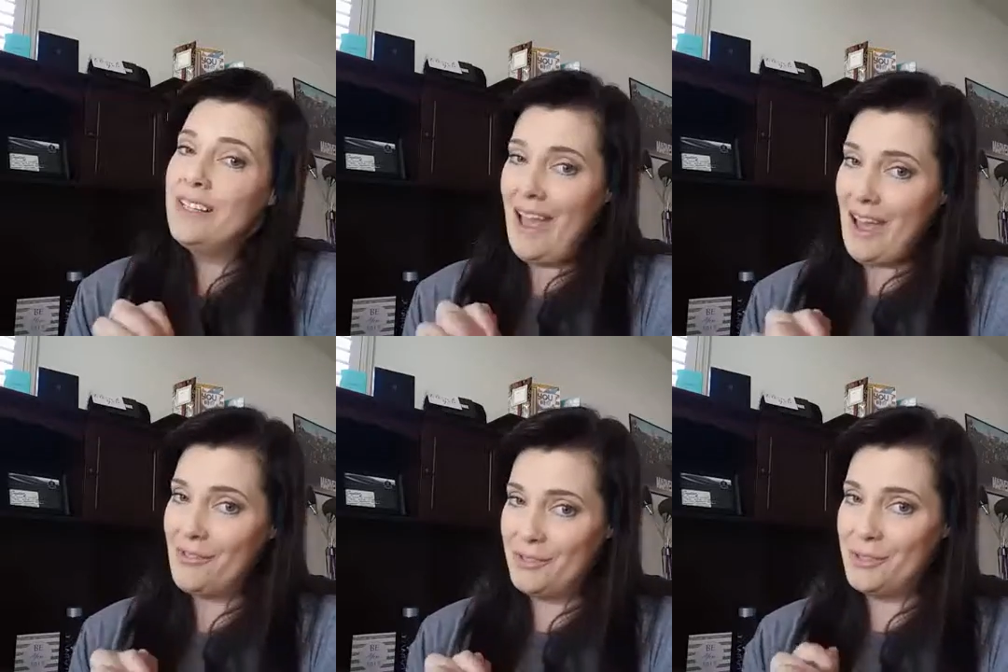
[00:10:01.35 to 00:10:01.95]

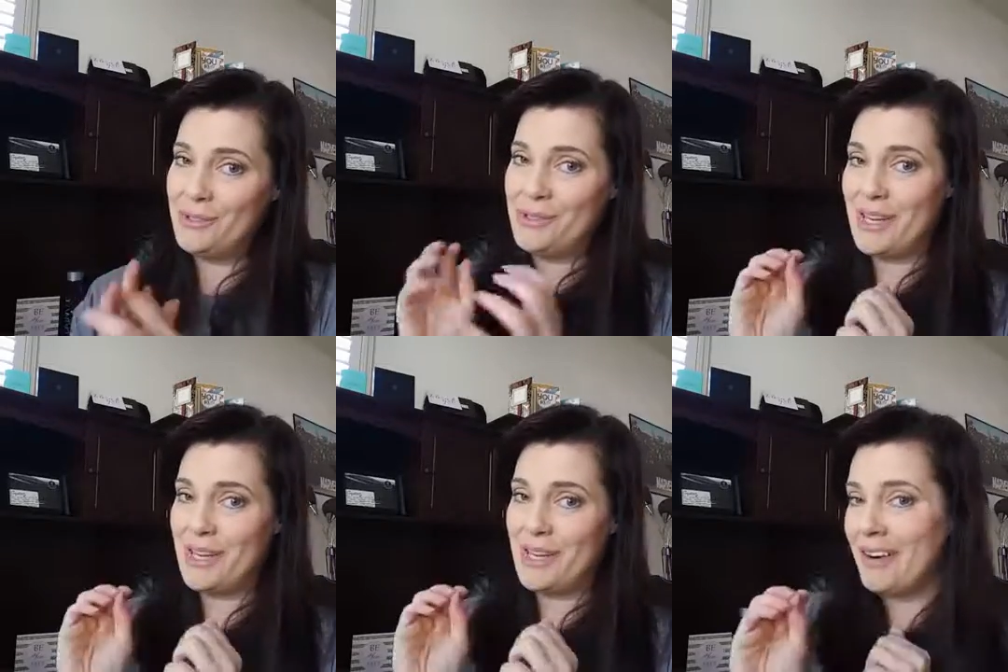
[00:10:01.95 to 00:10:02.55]
have to
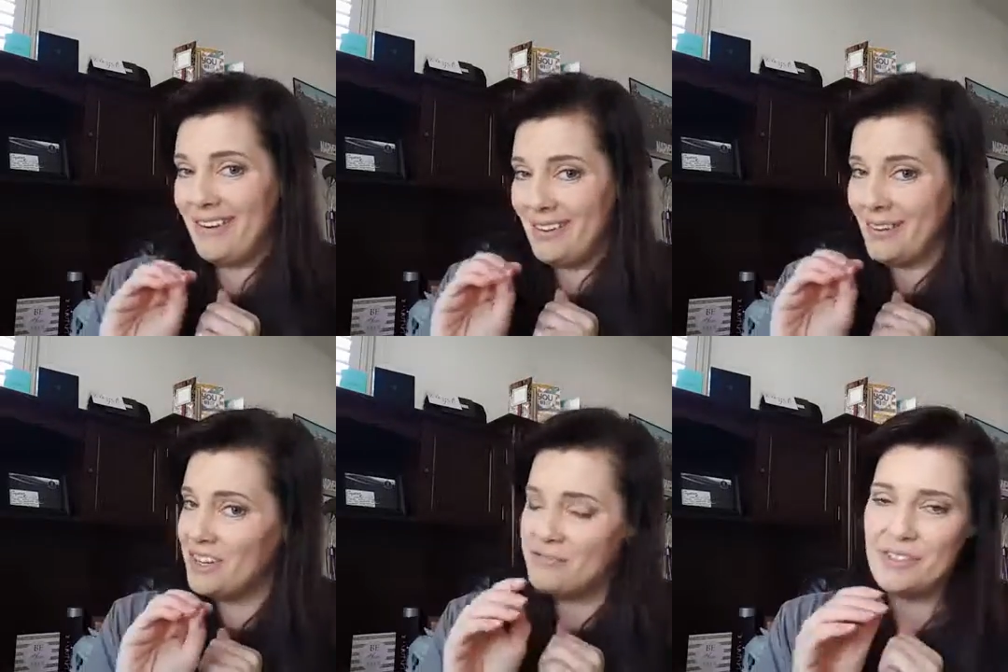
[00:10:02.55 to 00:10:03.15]
step out of your
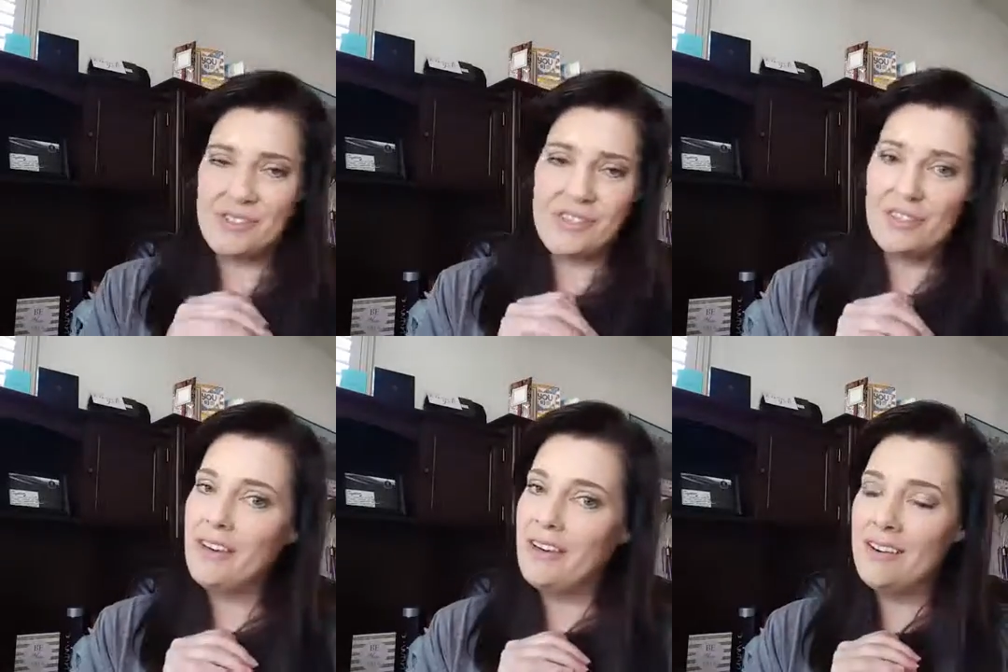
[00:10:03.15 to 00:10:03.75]
comfort
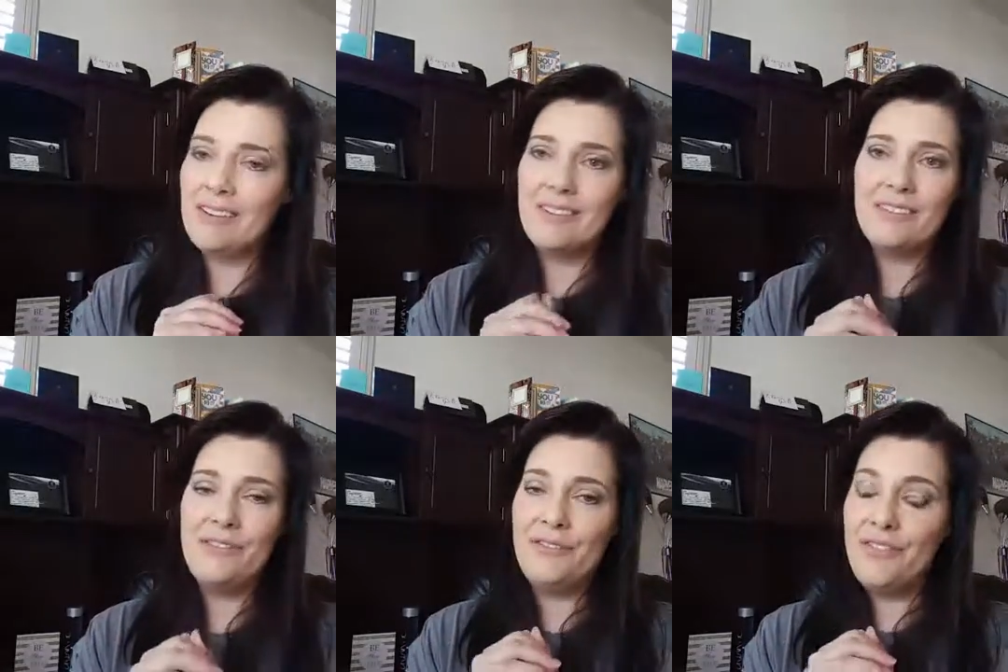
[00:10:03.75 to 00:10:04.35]
zone on a
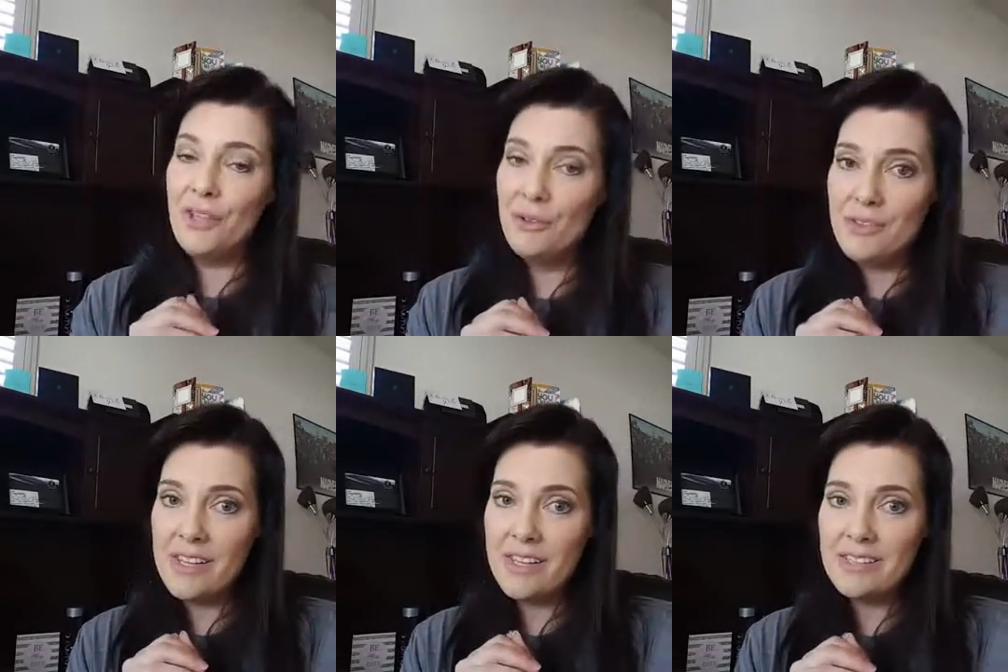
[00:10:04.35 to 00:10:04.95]
few
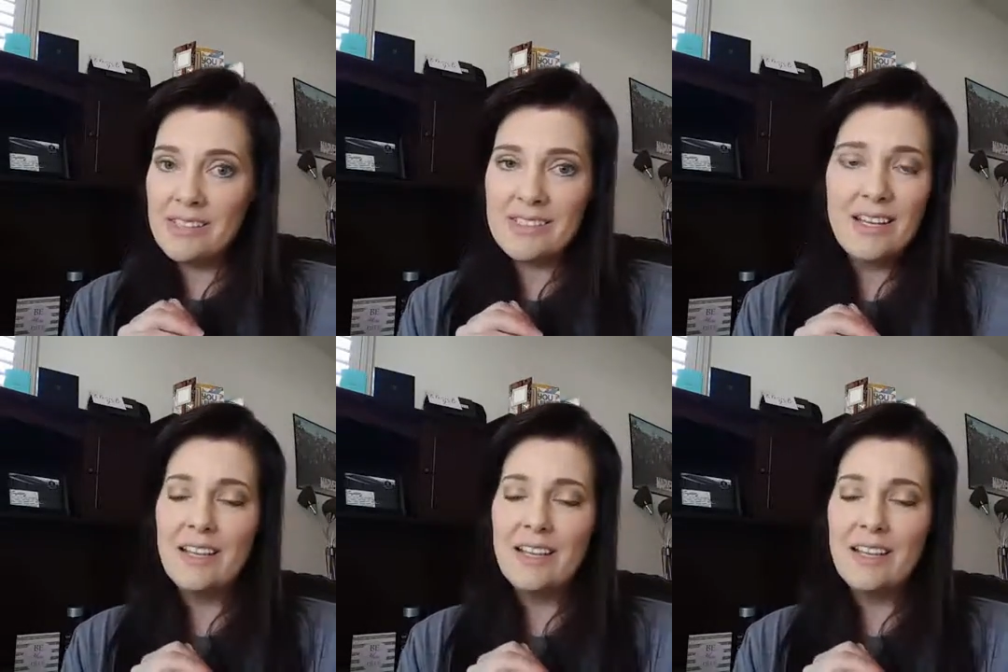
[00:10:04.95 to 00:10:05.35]
things.